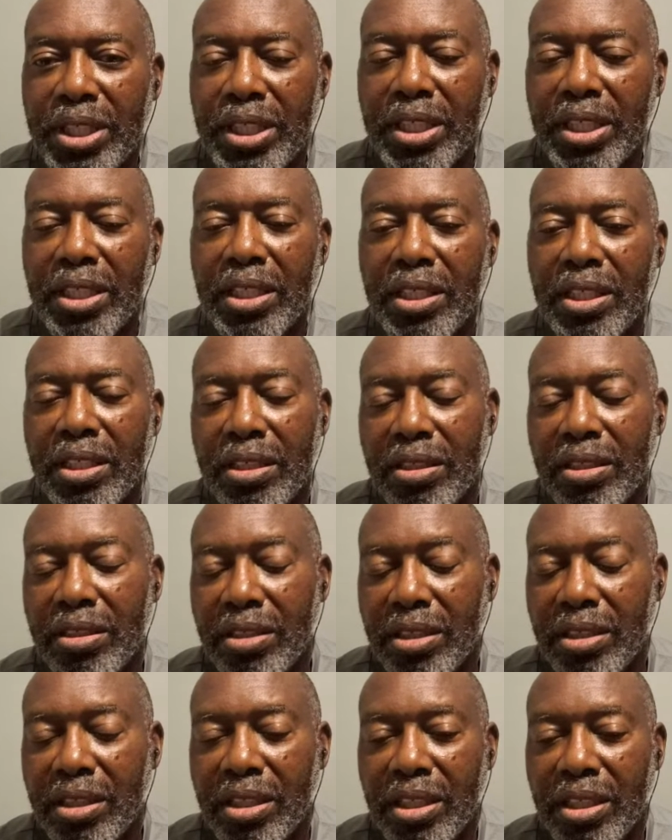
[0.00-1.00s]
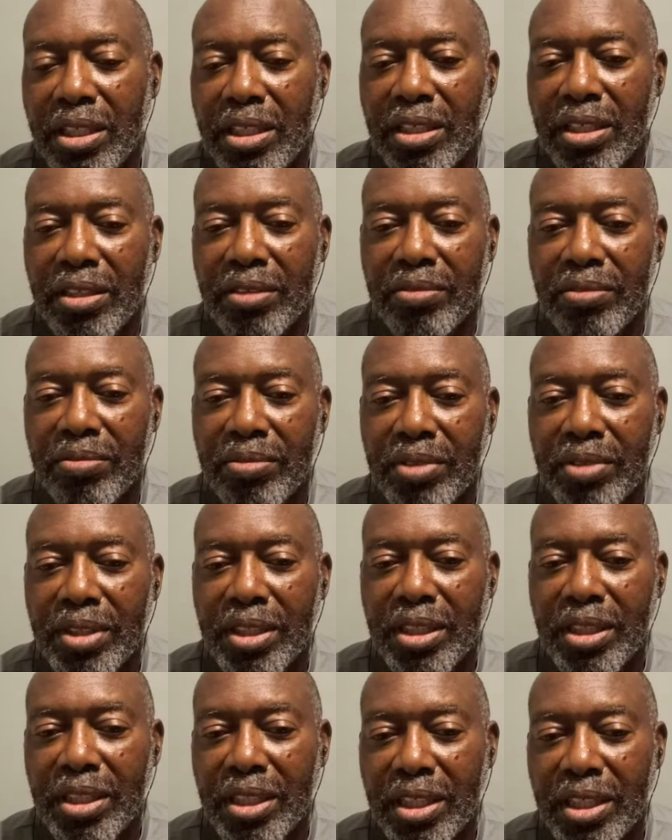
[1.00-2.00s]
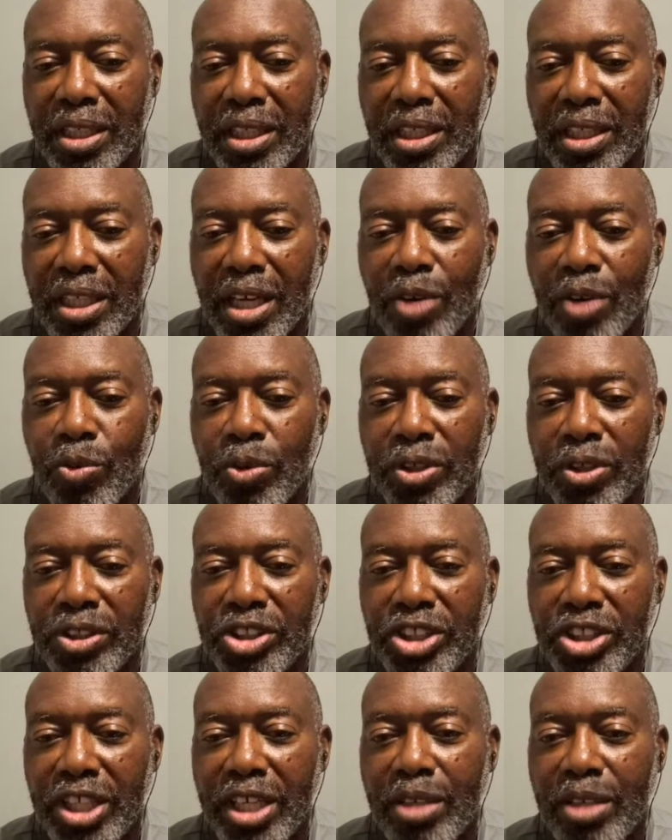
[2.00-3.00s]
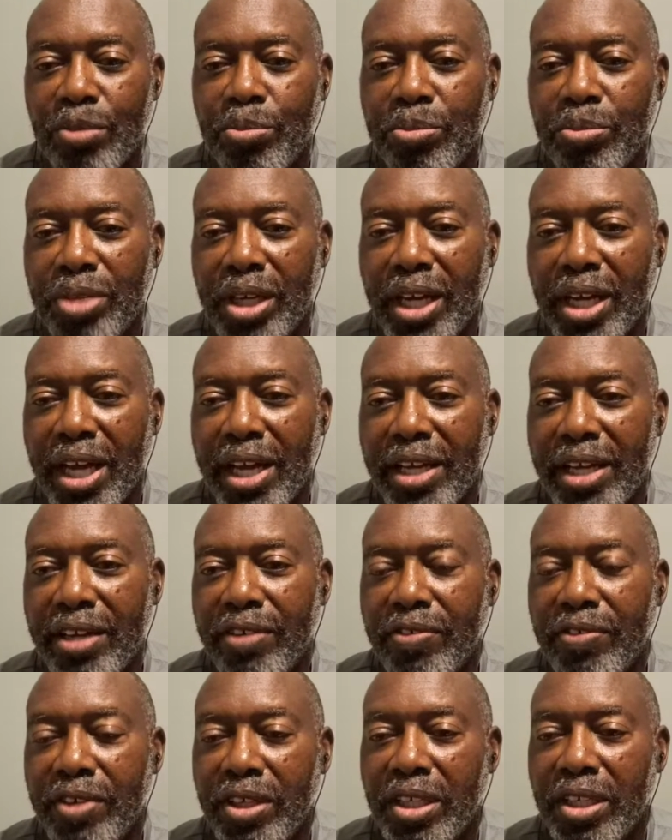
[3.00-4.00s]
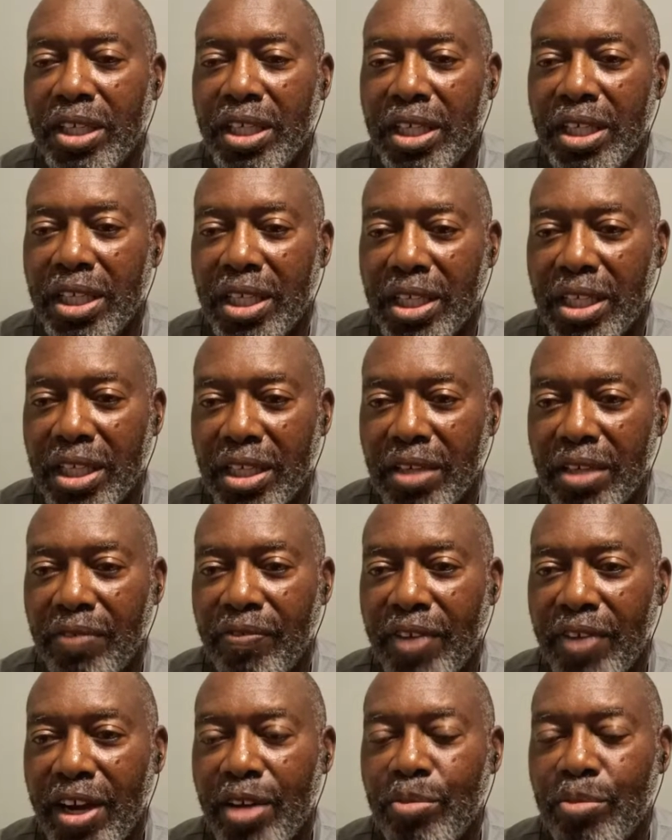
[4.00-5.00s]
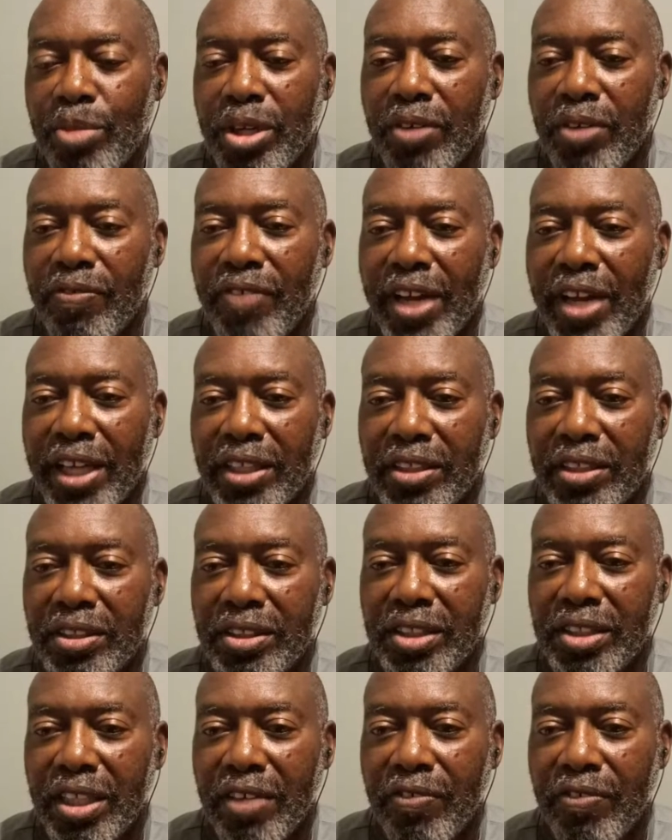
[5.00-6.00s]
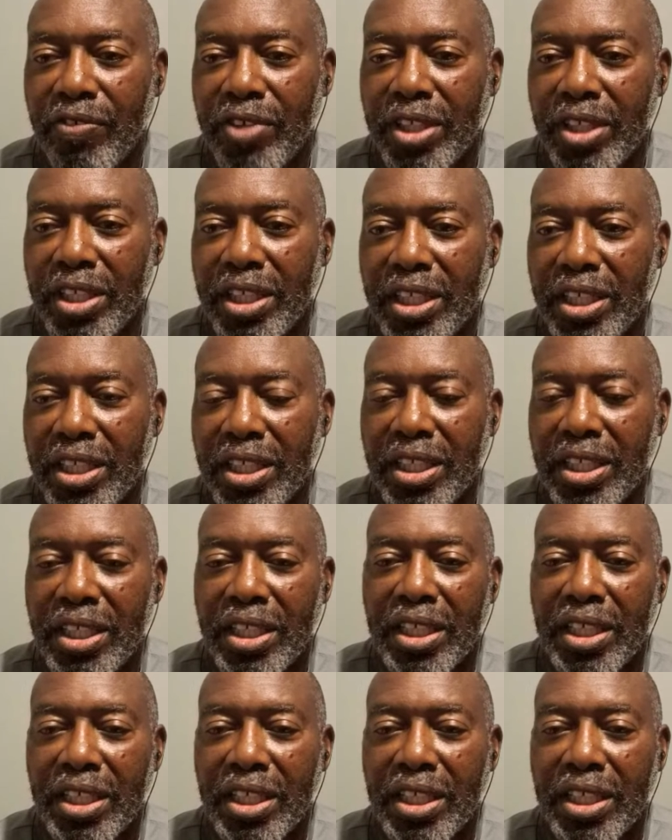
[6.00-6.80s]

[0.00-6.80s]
be uh, in a lot worse shape, but however, the environmental factors have really